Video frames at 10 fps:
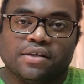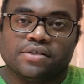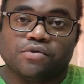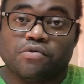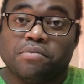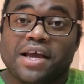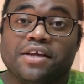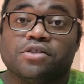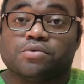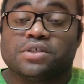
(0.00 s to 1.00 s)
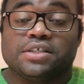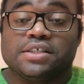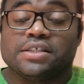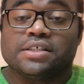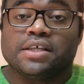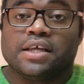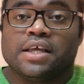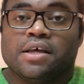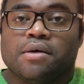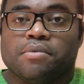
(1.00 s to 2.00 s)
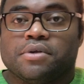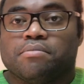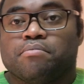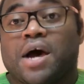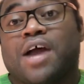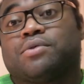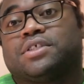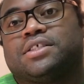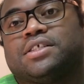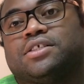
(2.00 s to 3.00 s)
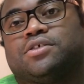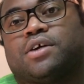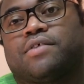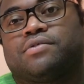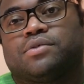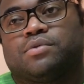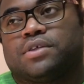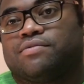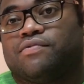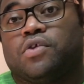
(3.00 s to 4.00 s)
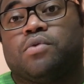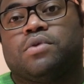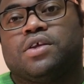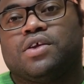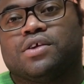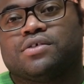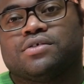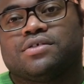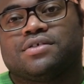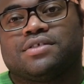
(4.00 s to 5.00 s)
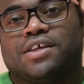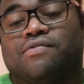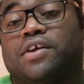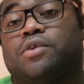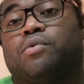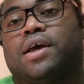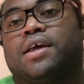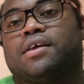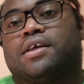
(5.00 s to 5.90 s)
So for me, I keep the receipts. But my receipts, after a few years, they fade away.